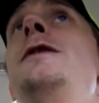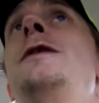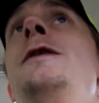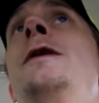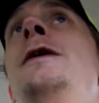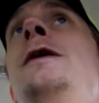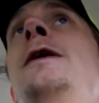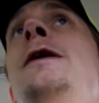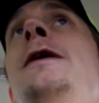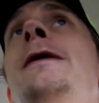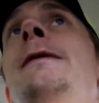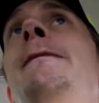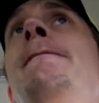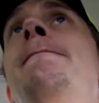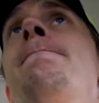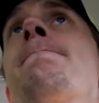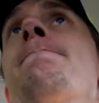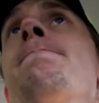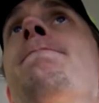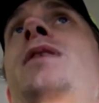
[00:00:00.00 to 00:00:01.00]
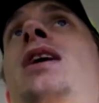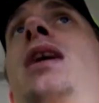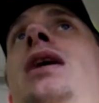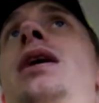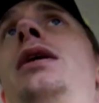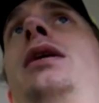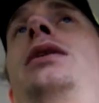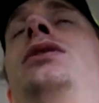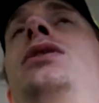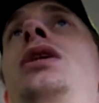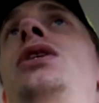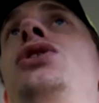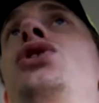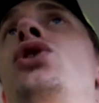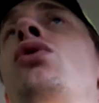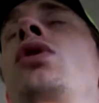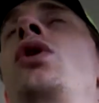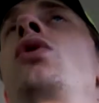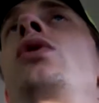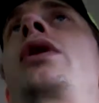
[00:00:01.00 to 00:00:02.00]
and he's
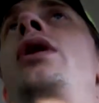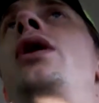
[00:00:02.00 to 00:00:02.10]
grown